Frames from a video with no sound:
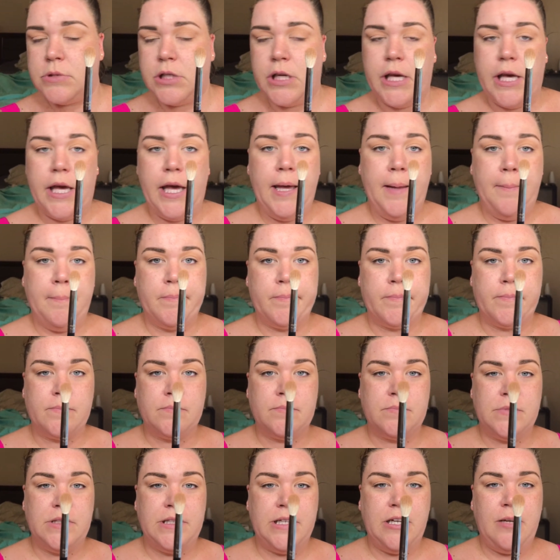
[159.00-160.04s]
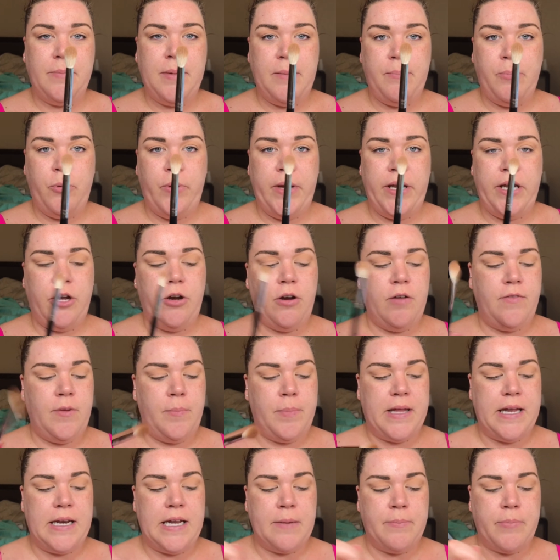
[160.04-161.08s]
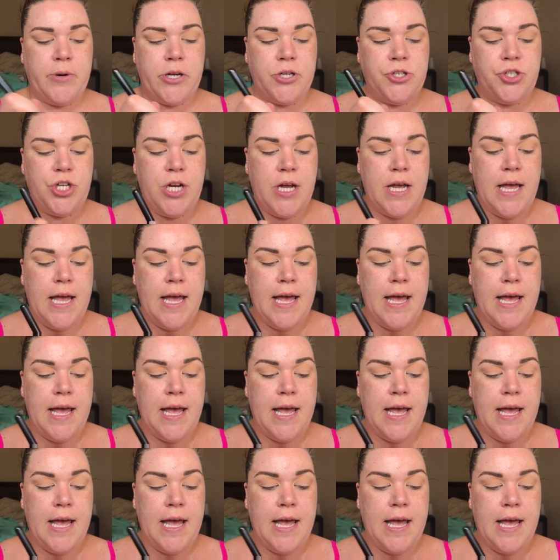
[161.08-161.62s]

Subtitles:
Okay, a little bit pointier of a blending brush.